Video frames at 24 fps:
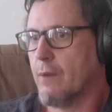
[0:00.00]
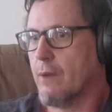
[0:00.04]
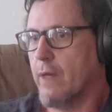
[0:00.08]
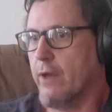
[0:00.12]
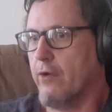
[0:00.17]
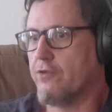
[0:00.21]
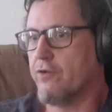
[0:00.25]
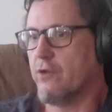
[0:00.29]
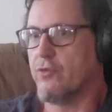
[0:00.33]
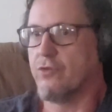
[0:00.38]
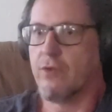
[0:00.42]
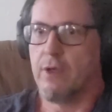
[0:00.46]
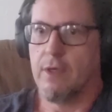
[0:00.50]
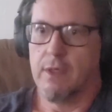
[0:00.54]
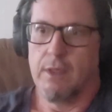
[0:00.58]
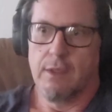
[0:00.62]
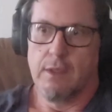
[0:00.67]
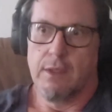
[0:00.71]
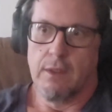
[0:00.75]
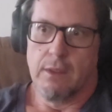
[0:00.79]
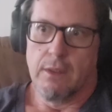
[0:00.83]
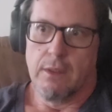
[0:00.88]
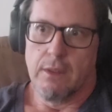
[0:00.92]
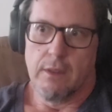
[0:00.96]
energy
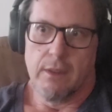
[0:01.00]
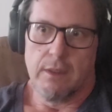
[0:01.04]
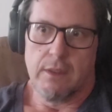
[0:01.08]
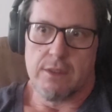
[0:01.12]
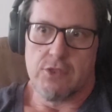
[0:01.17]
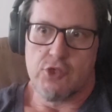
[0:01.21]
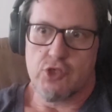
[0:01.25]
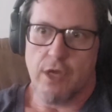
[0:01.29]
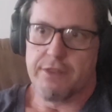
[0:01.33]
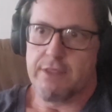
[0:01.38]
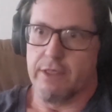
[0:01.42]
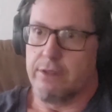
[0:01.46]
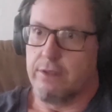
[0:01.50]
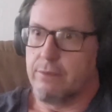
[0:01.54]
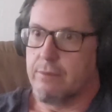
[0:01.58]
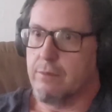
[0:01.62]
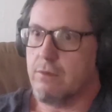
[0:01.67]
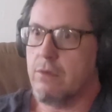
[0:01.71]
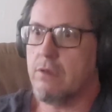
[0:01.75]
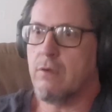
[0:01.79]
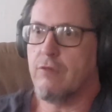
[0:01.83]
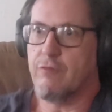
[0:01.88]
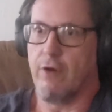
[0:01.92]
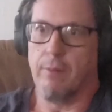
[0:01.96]
is shunted
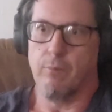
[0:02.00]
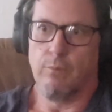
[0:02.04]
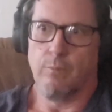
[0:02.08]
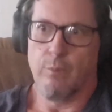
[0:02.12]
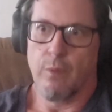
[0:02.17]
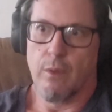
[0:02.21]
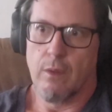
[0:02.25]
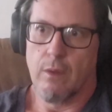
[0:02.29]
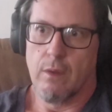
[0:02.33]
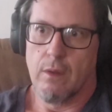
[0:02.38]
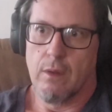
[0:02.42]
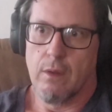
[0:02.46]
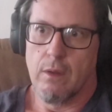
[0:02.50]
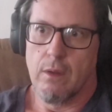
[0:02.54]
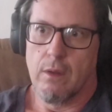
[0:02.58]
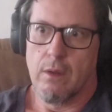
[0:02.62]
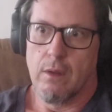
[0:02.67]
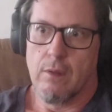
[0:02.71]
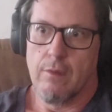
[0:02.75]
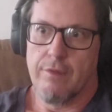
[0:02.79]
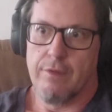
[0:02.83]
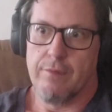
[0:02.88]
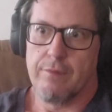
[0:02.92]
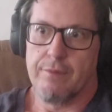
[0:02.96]
from
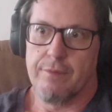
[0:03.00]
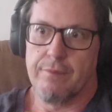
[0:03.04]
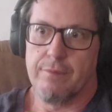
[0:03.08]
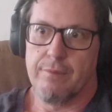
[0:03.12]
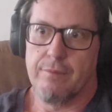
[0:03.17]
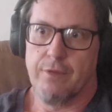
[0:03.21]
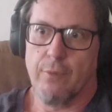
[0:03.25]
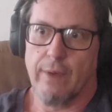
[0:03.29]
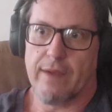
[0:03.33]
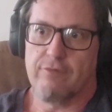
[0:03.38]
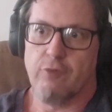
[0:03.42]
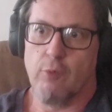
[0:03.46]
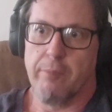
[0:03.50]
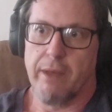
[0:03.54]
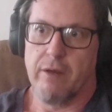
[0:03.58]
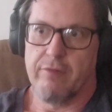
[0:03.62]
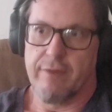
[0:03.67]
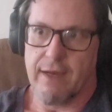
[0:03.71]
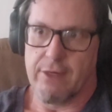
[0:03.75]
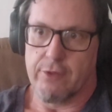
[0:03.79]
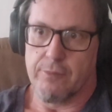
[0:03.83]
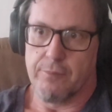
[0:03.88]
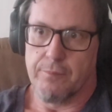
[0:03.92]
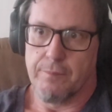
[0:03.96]
the rightful
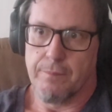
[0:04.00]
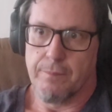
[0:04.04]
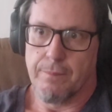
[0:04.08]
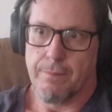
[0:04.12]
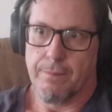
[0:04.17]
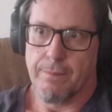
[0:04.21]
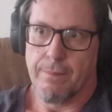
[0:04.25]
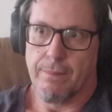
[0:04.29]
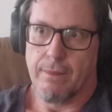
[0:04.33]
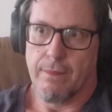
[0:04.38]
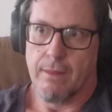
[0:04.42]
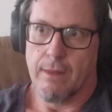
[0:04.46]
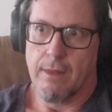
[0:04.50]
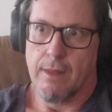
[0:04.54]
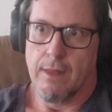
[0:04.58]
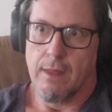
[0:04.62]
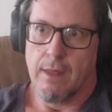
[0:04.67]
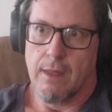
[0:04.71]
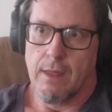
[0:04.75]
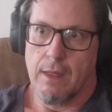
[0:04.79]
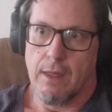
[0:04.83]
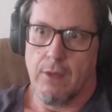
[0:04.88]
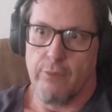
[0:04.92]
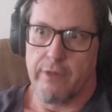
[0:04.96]
benefactor.
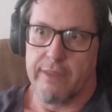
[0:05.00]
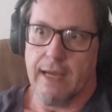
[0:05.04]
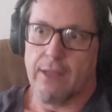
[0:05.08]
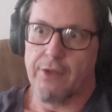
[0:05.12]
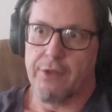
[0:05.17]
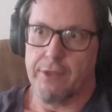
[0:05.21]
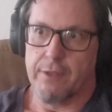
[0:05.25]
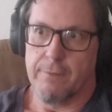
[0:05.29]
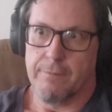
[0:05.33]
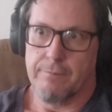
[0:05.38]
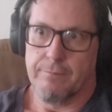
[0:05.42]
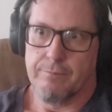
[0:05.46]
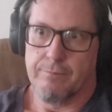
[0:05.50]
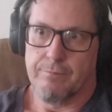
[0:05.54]
Reality,